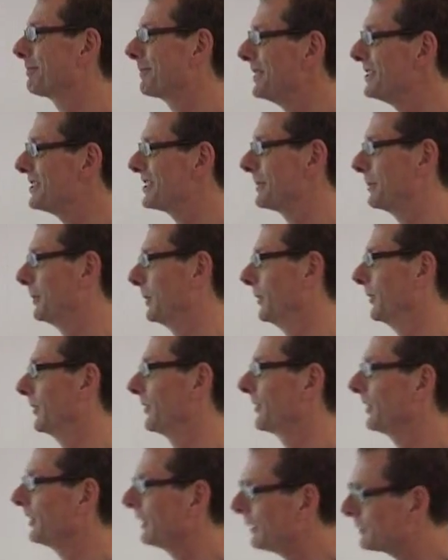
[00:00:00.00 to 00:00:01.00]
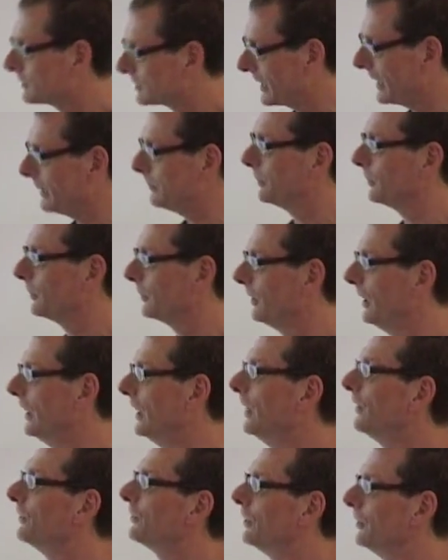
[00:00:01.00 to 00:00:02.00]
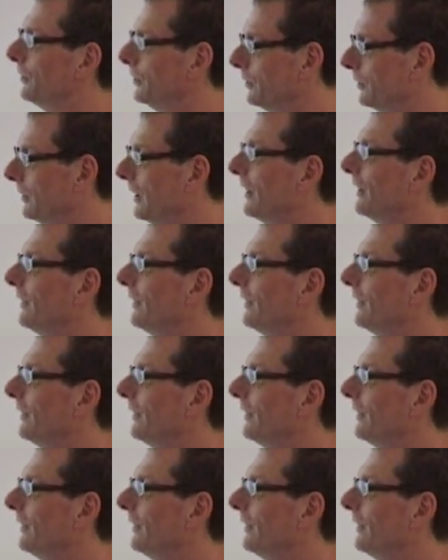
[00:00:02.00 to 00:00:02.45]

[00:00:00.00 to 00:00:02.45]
principles that they were able to